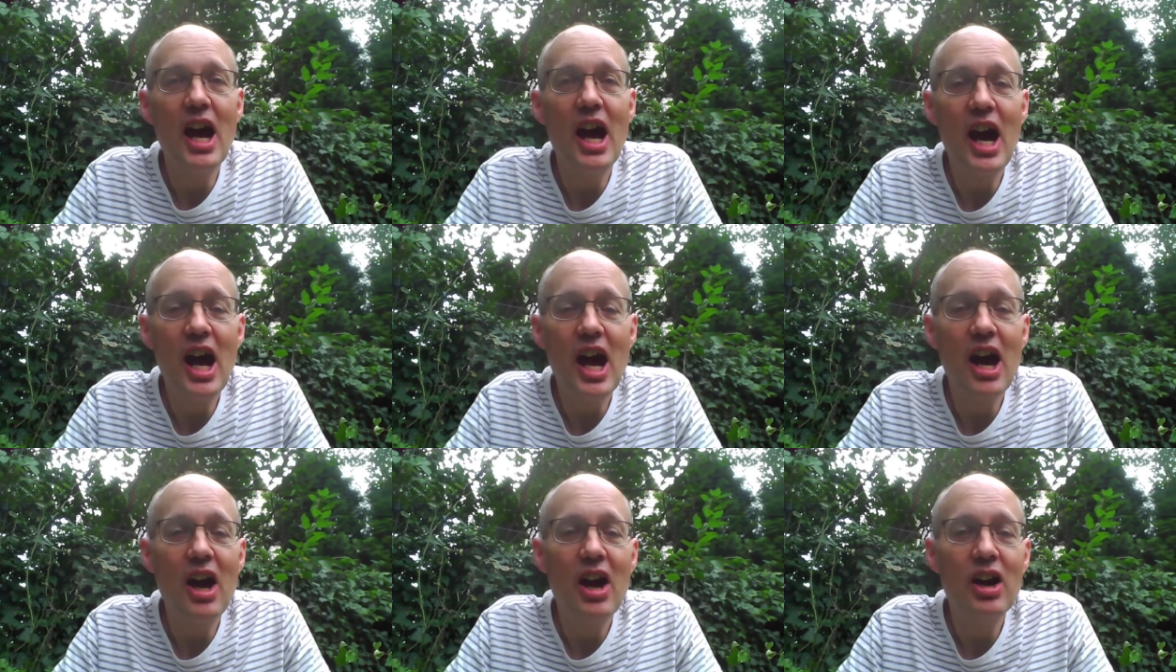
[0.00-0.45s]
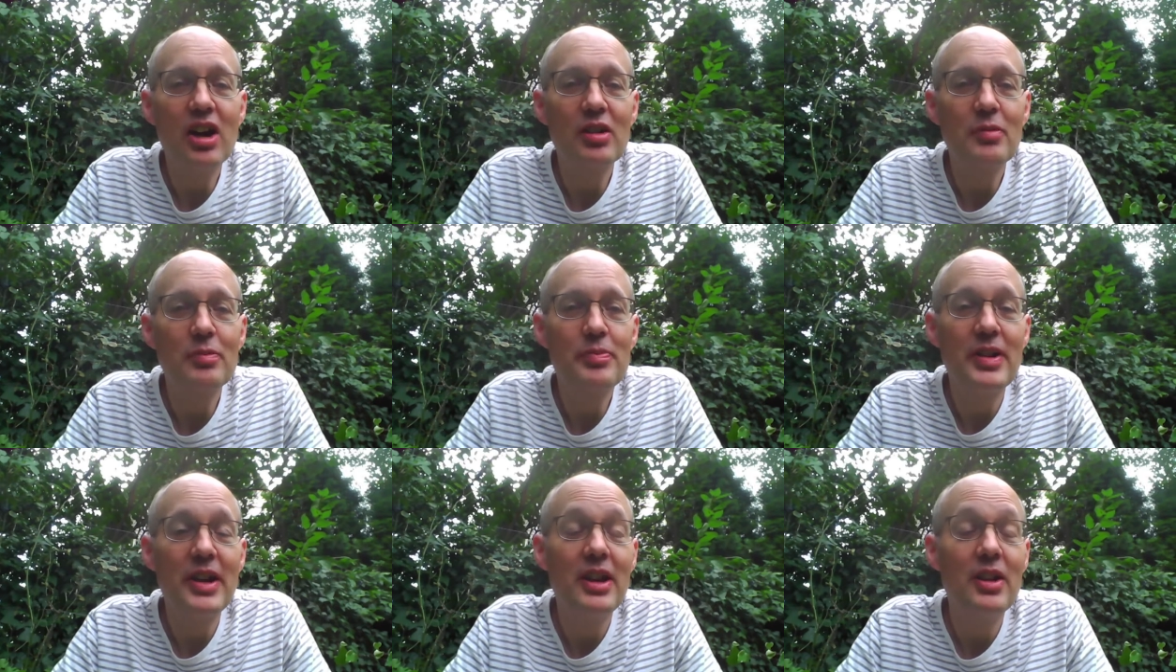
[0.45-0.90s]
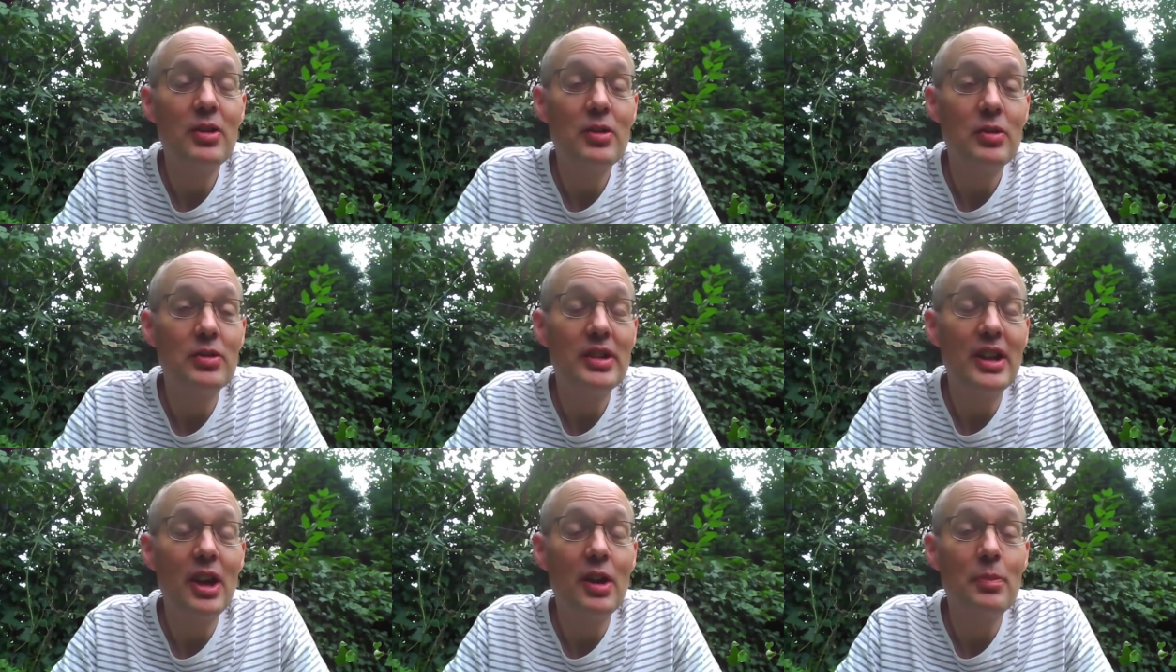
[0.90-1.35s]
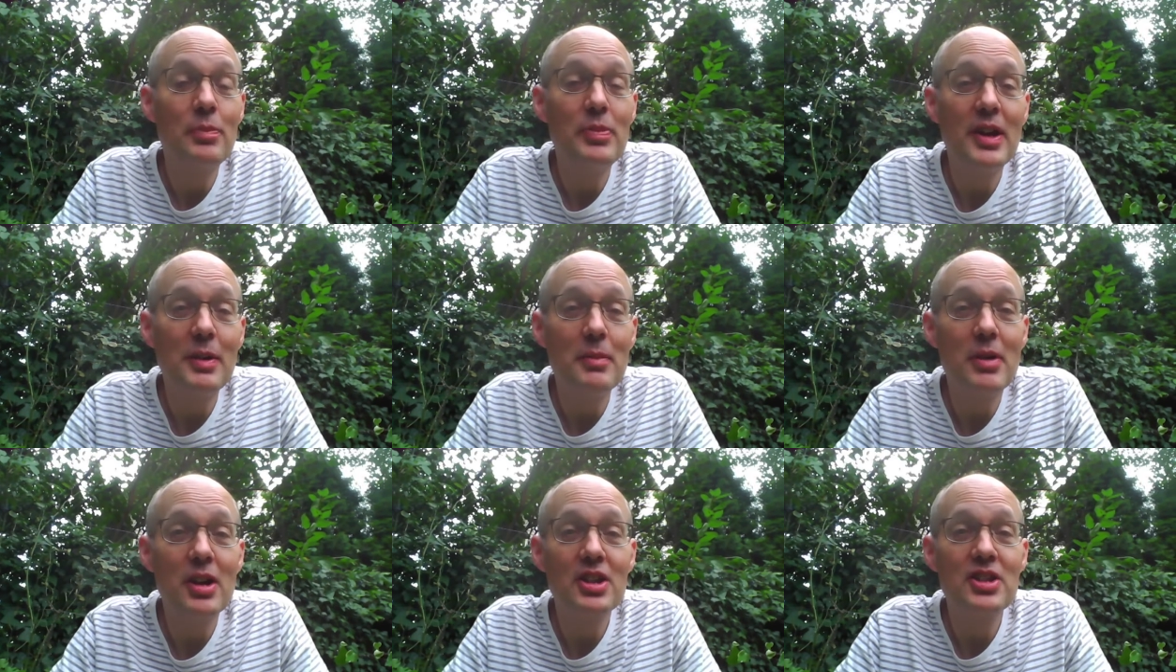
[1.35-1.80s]
are pretty, now pretty
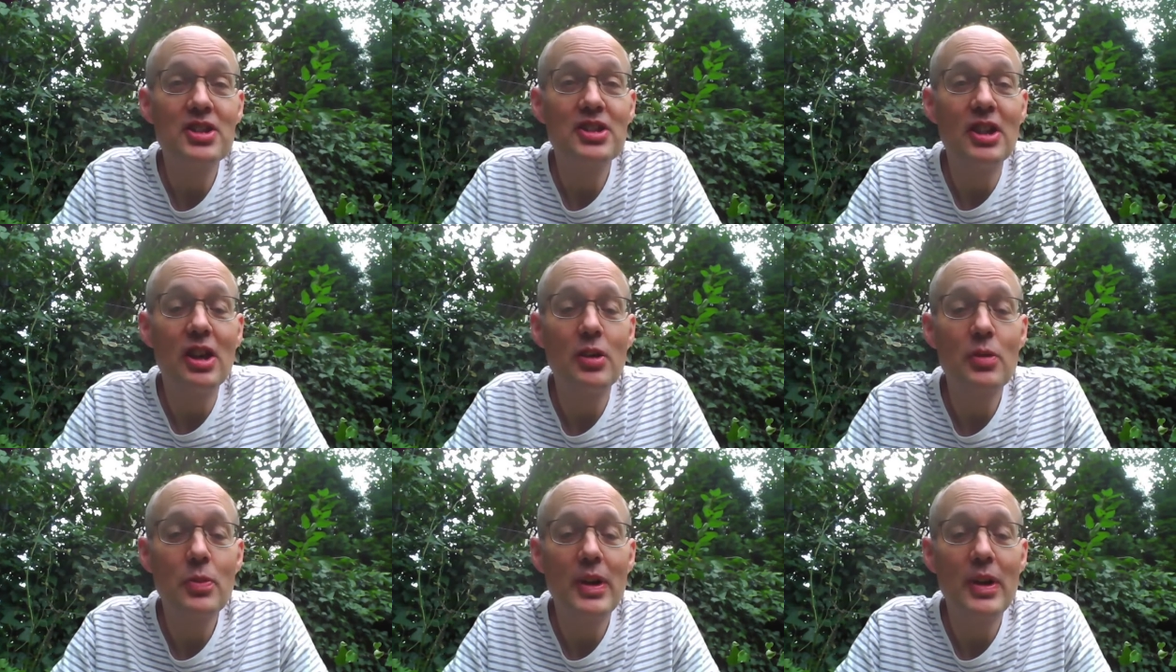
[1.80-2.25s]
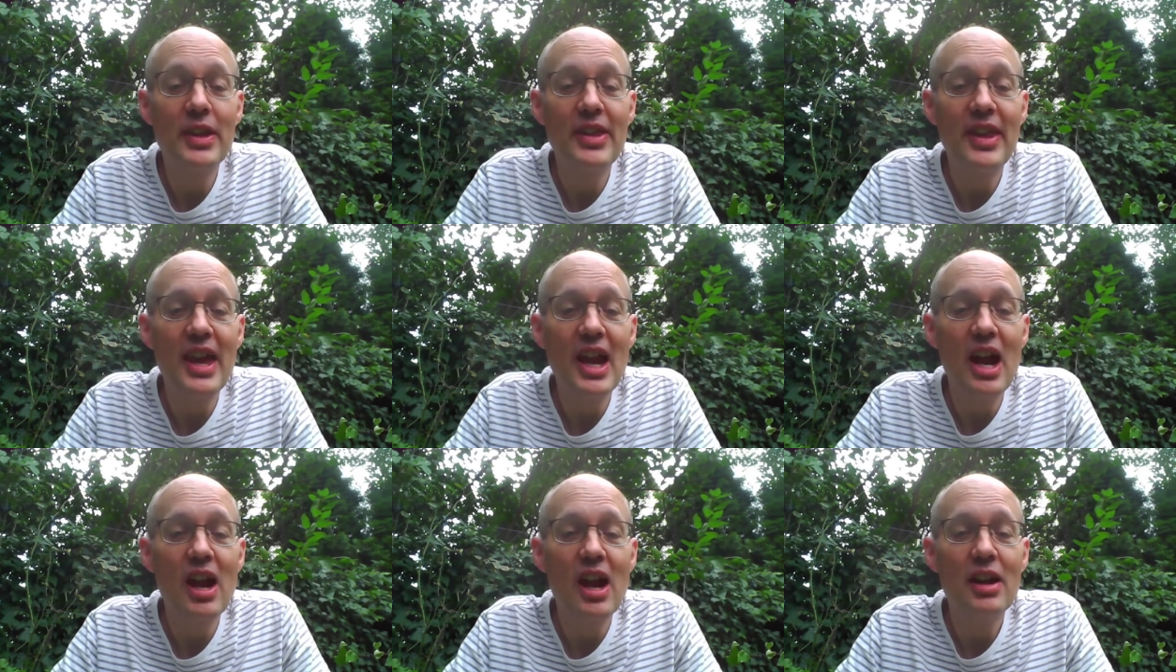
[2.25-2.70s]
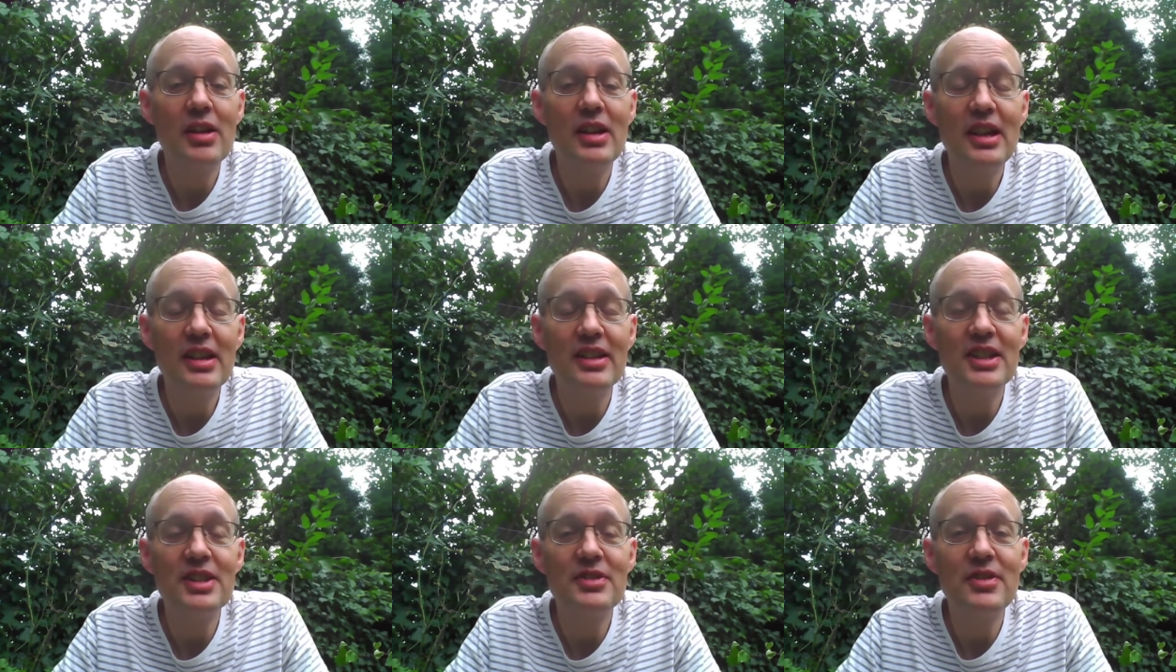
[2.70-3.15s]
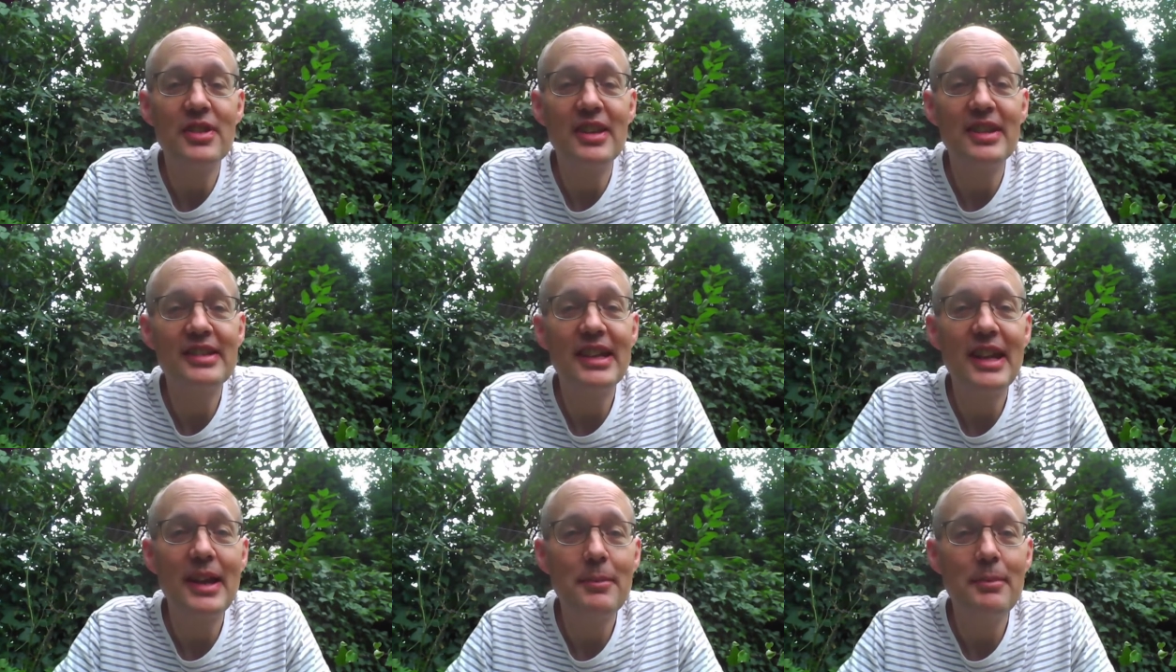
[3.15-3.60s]
much stuck where they are, at least for the
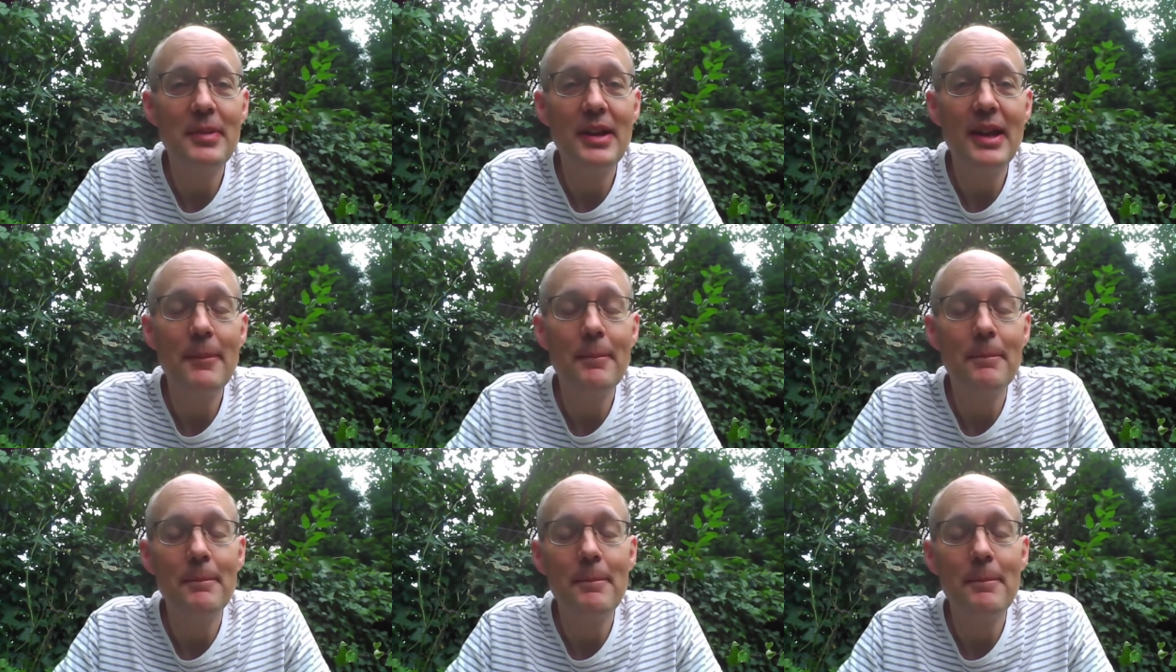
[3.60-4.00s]
time being